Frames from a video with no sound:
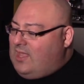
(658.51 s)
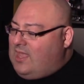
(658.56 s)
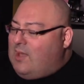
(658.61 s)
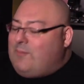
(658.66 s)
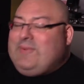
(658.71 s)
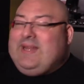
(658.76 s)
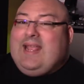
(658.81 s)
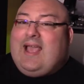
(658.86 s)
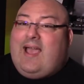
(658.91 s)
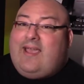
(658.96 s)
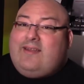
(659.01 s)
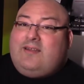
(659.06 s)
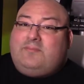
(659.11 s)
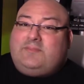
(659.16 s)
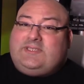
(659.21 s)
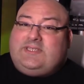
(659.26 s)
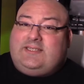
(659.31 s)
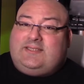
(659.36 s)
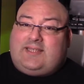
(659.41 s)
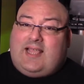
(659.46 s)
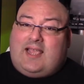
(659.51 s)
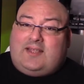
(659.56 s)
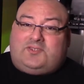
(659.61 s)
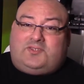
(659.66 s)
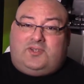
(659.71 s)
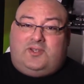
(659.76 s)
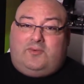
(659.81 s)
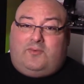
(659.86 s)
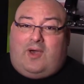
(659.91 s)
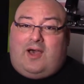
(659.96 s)
how many items he's
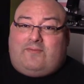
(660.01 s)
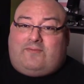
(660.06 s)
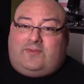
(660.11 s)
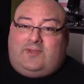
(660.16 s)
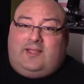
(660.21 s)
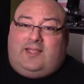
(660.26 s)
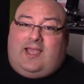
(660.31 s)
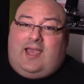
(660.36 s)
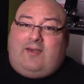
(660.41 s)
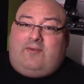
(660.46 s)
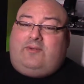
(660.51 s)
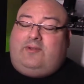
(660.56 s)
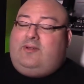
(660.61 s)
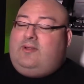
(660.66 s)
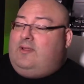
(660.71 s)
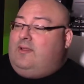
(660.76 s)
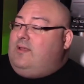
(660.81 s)
actually waffling out.